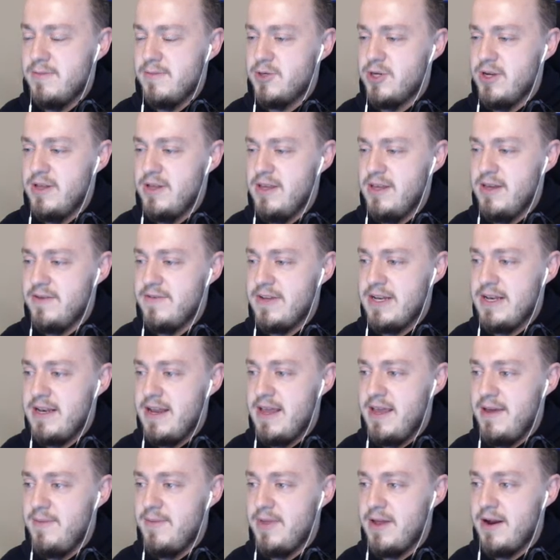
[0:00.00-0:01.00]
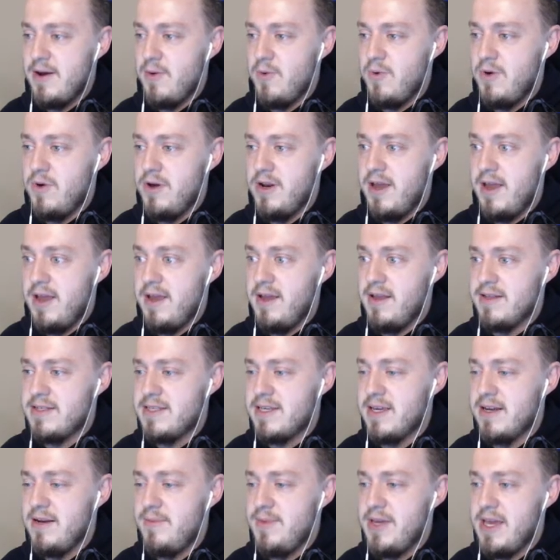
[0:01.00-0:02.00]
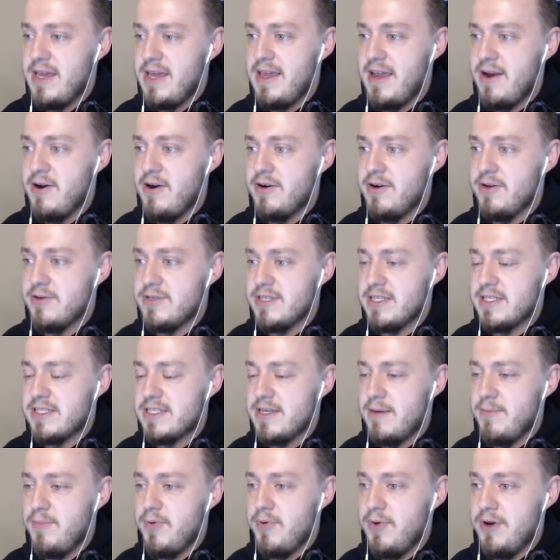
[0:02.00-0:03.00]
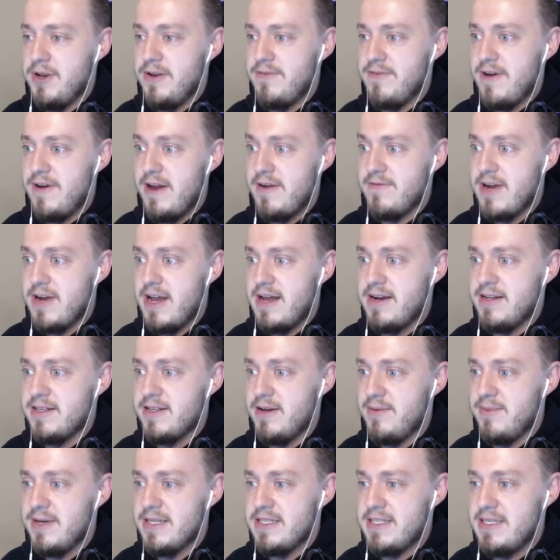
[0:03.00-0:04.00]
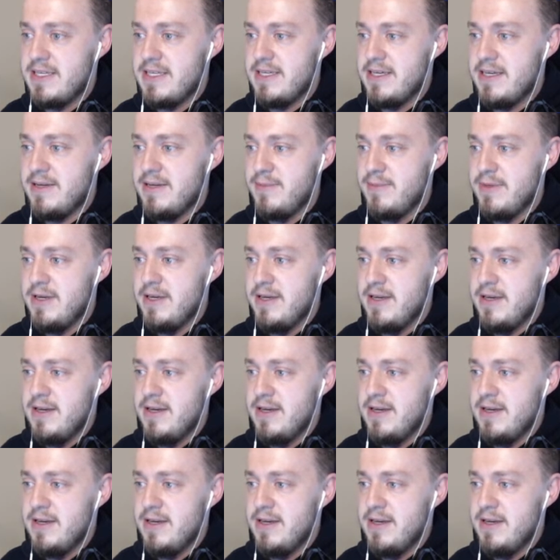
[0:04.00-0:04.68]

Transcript: to think of a name that I want. It's going to be a Gyarados at some point if I ever add it on my team.